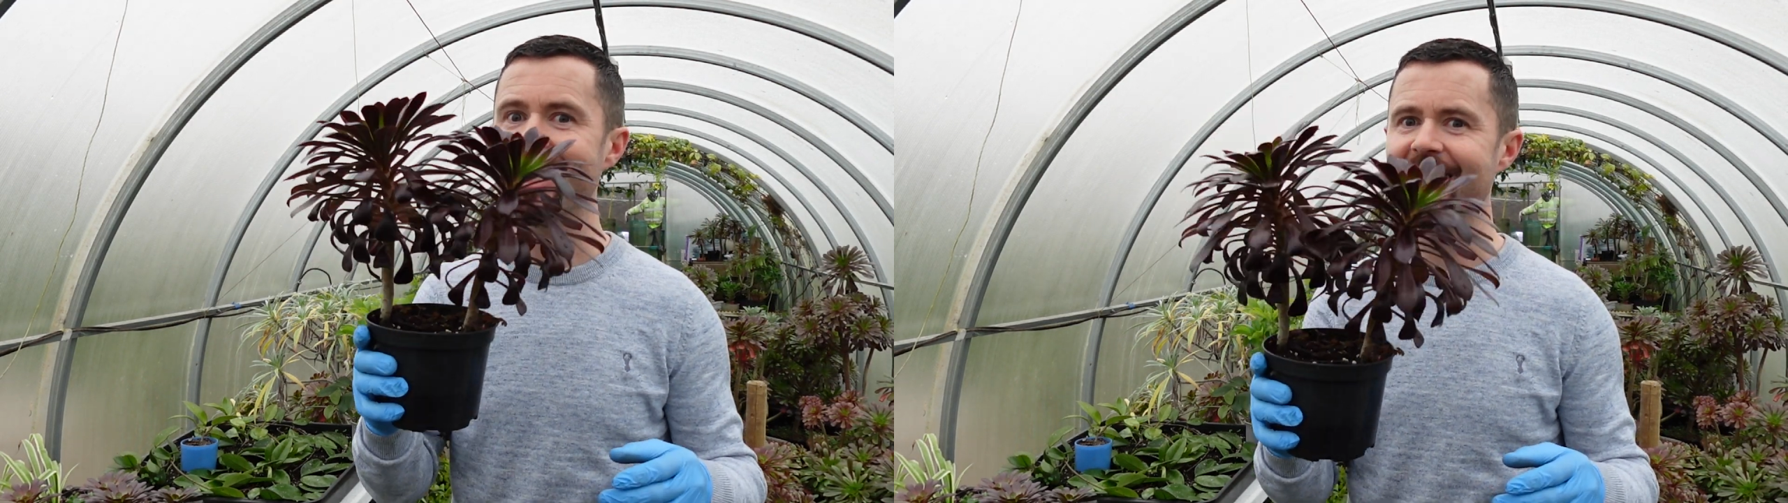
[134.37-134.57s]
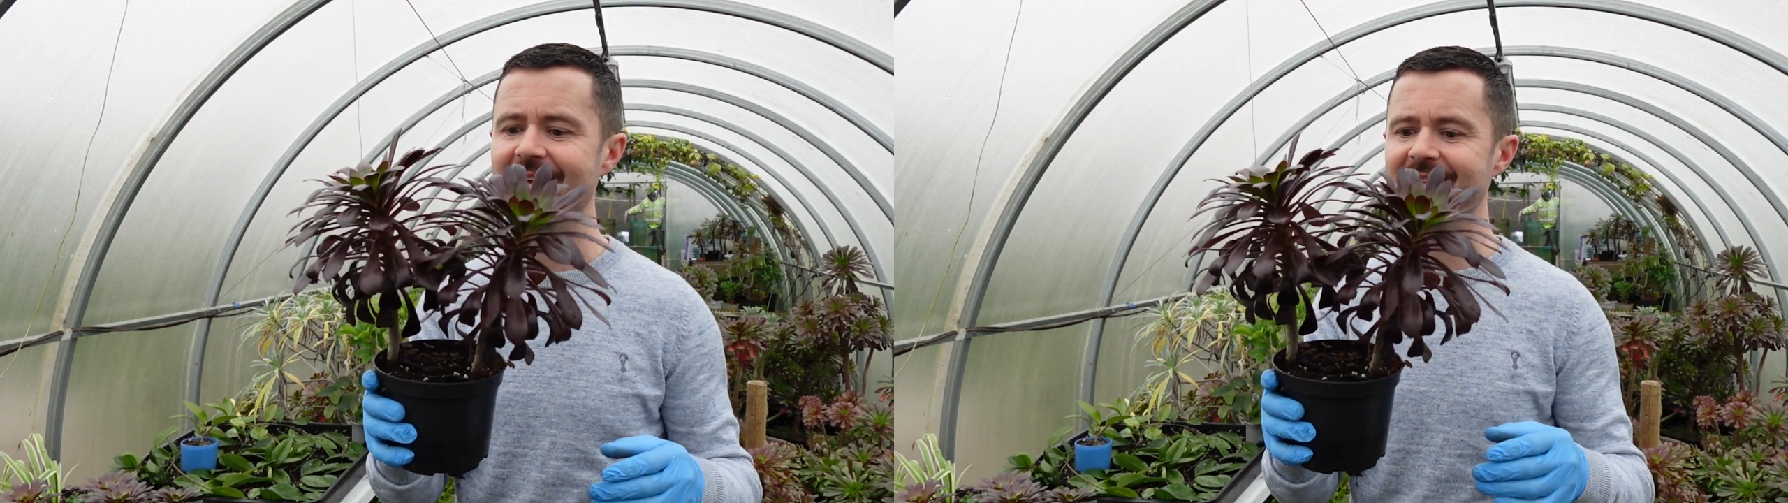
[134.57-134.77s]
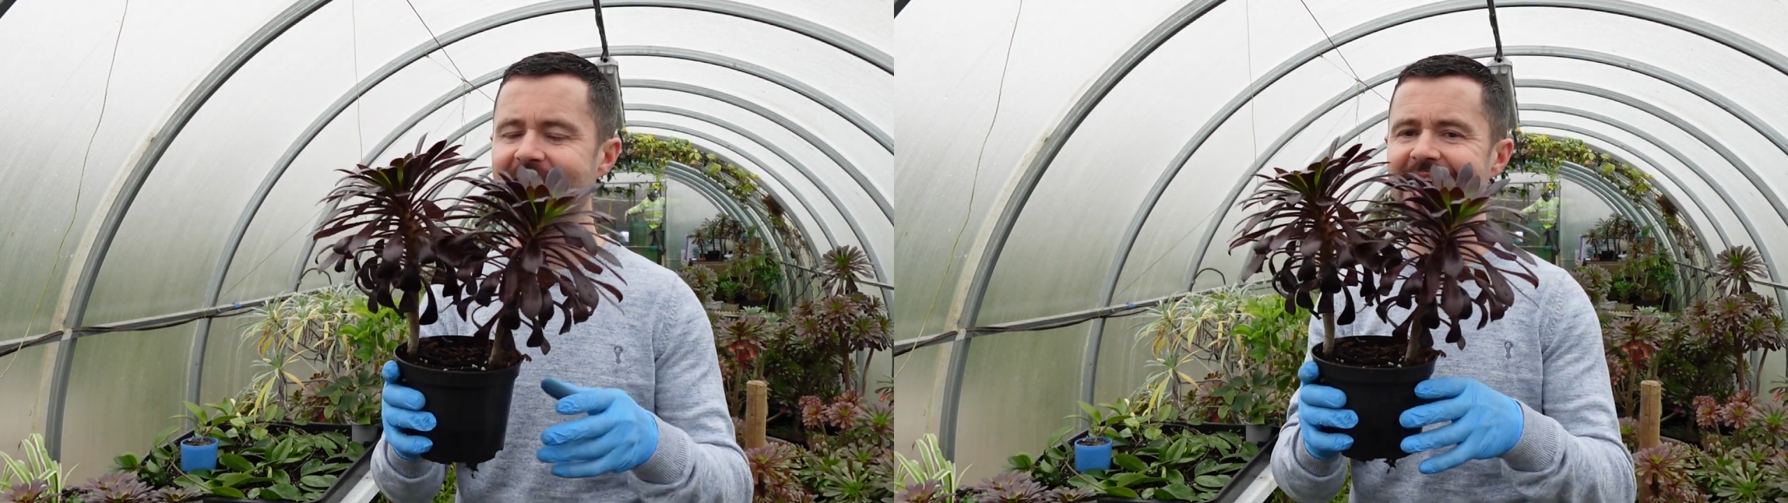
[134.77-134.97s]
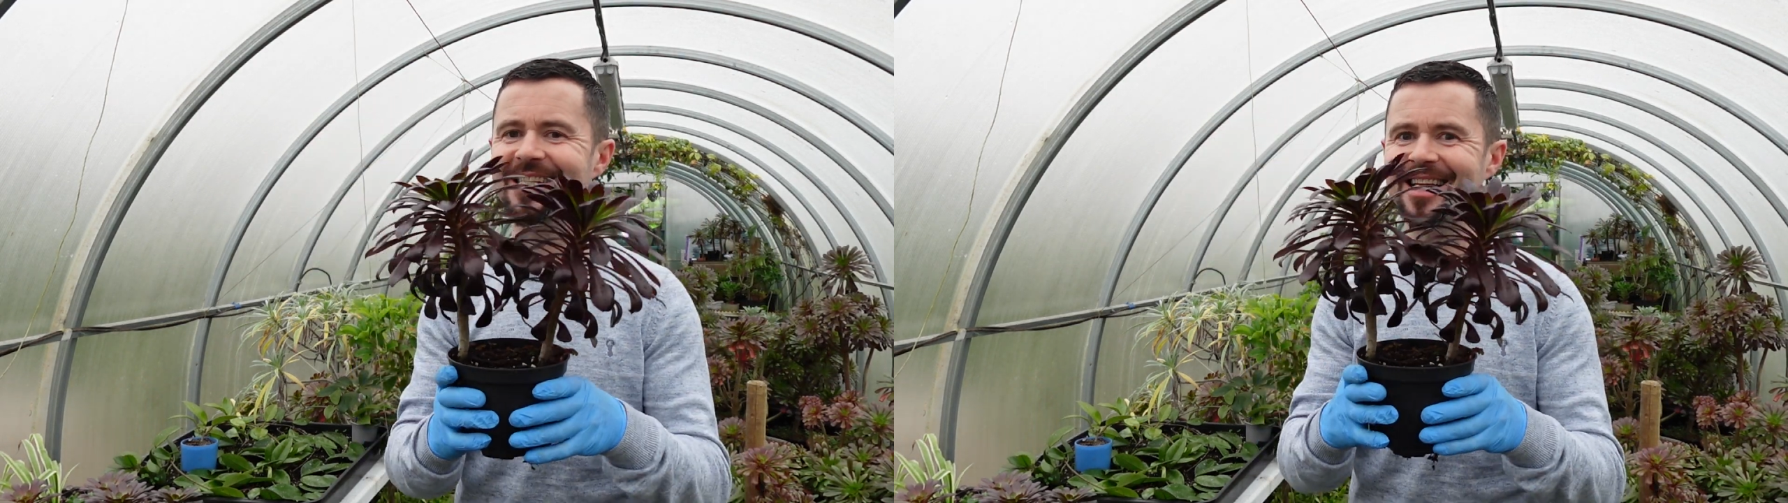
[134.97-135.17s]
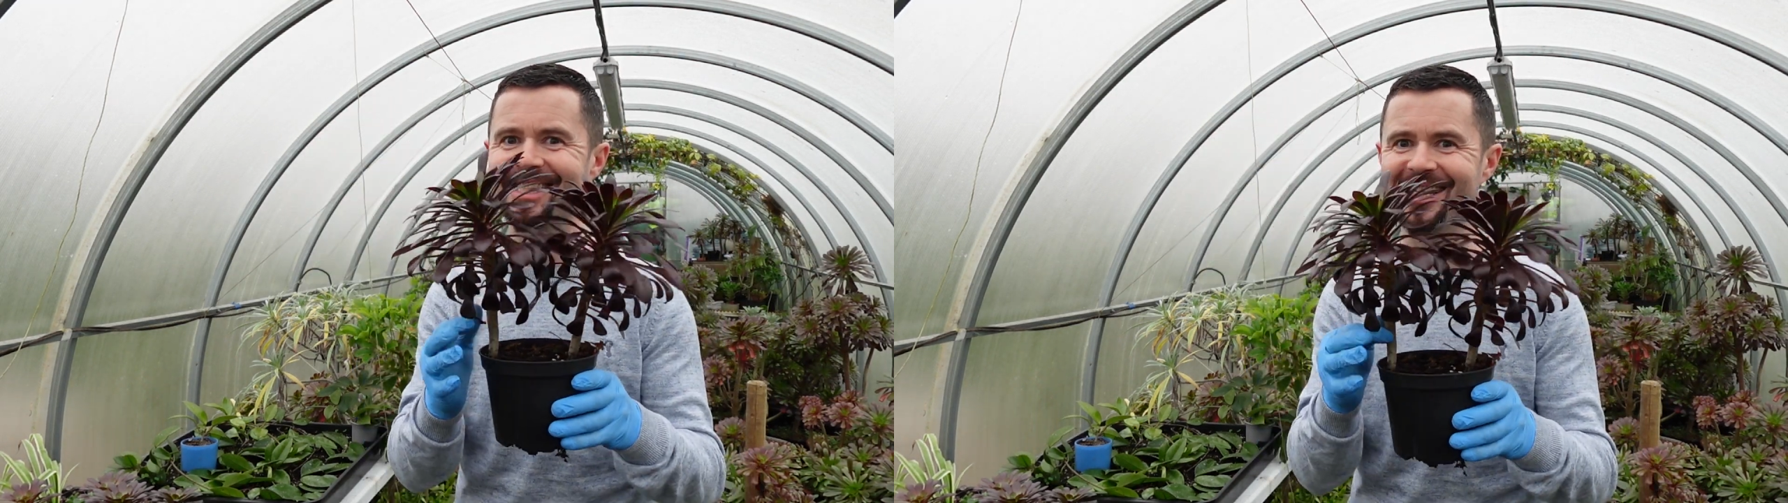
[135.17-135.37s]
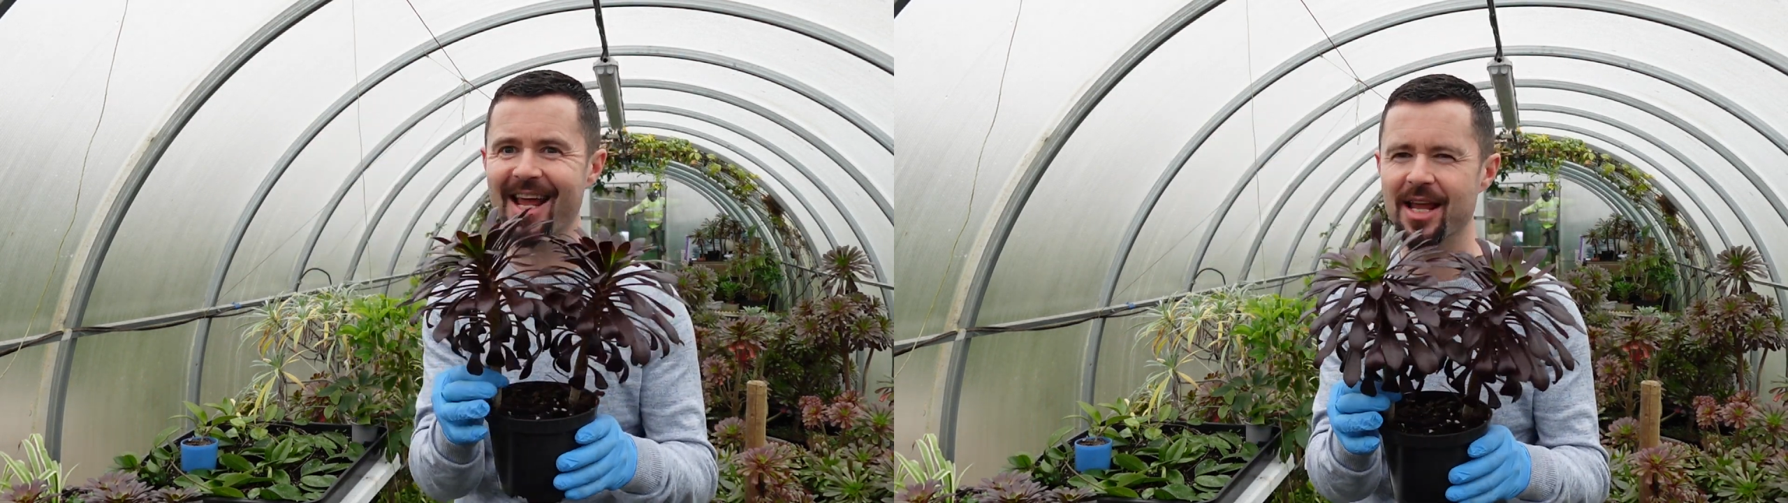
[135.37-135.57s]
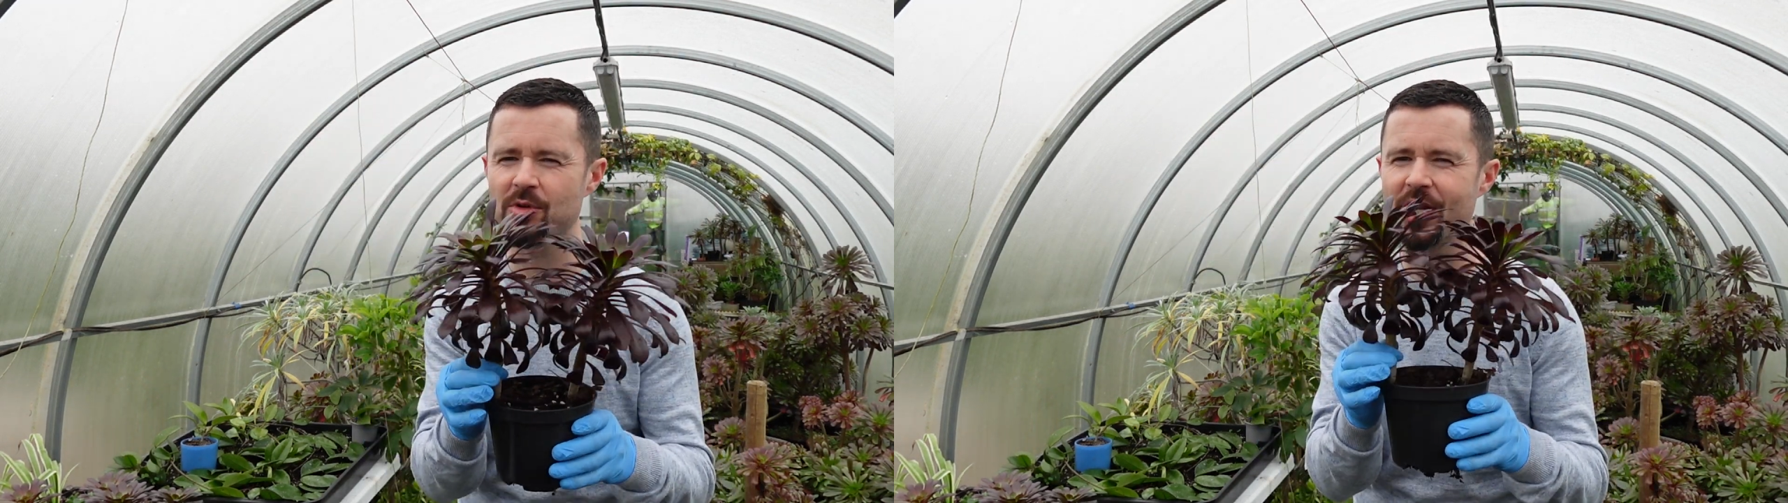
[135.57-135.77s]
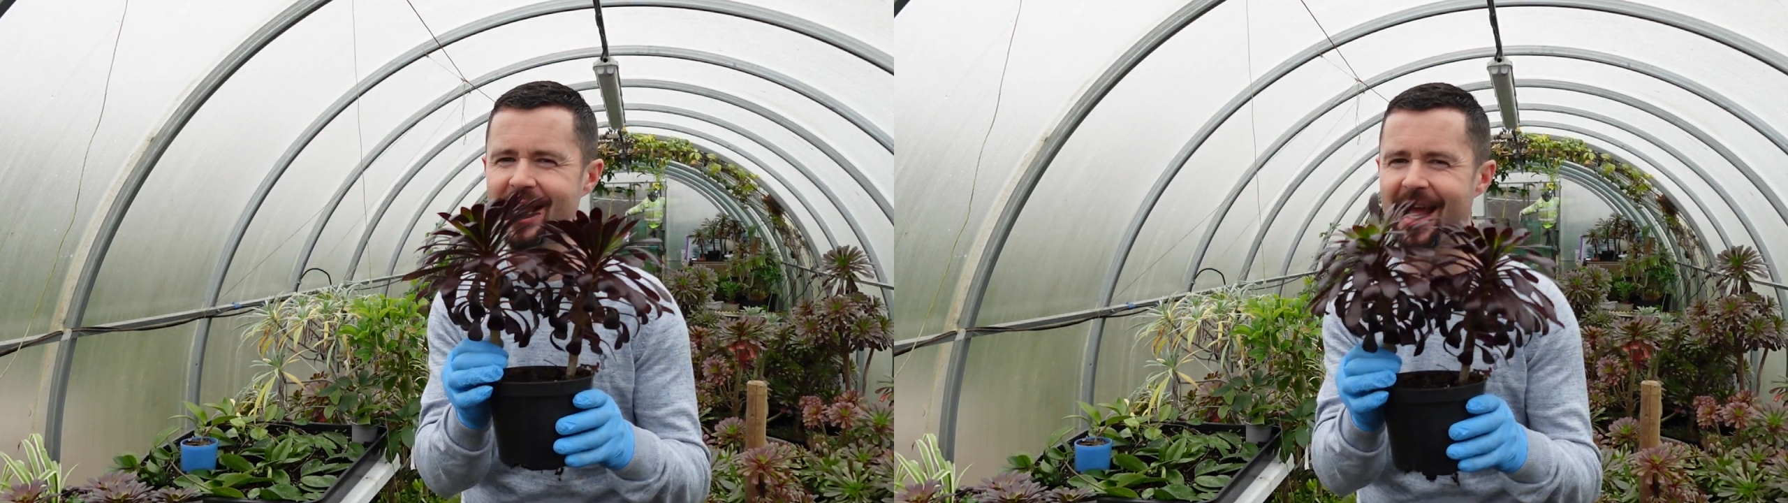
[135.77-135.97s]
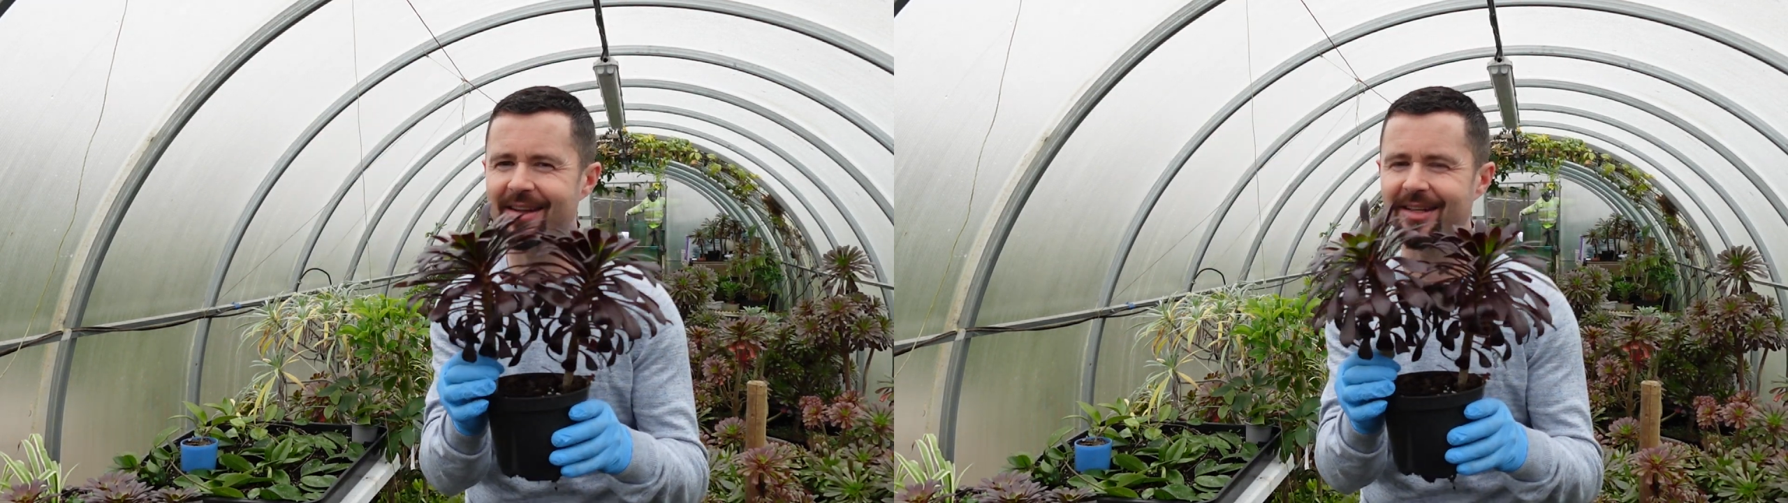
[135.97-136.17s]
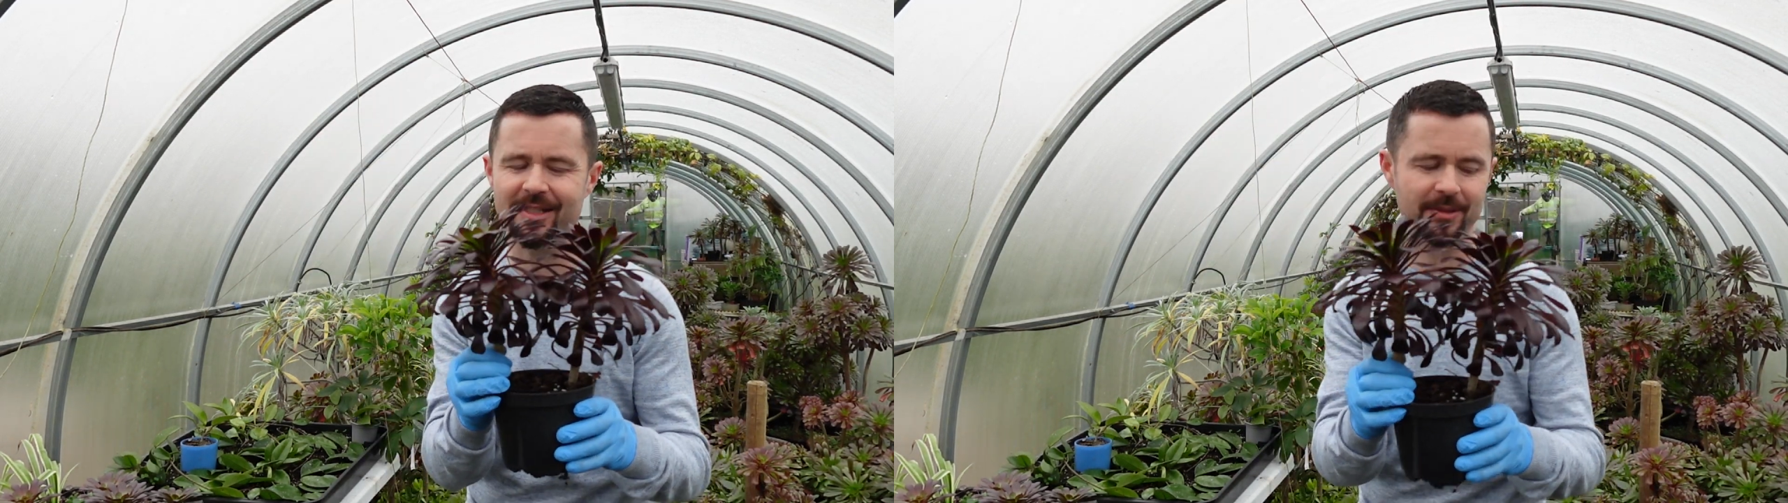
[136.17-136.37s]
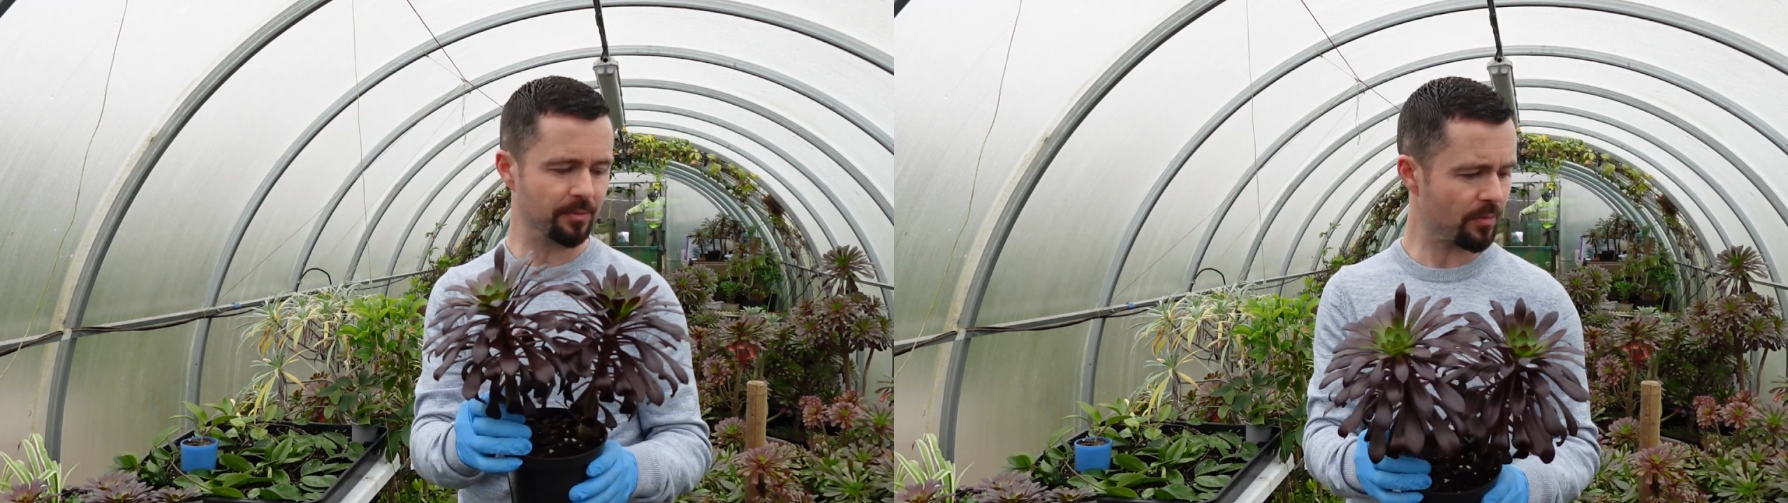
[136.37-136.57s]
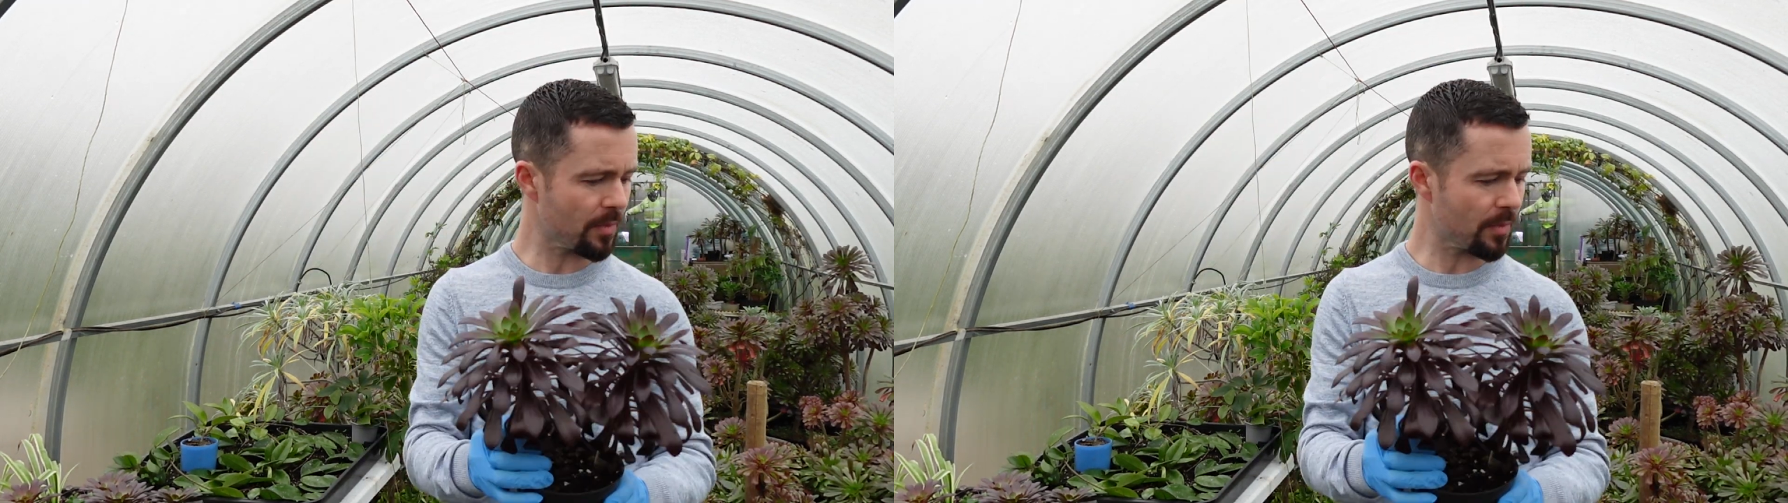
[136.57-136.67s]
it's the same genetics.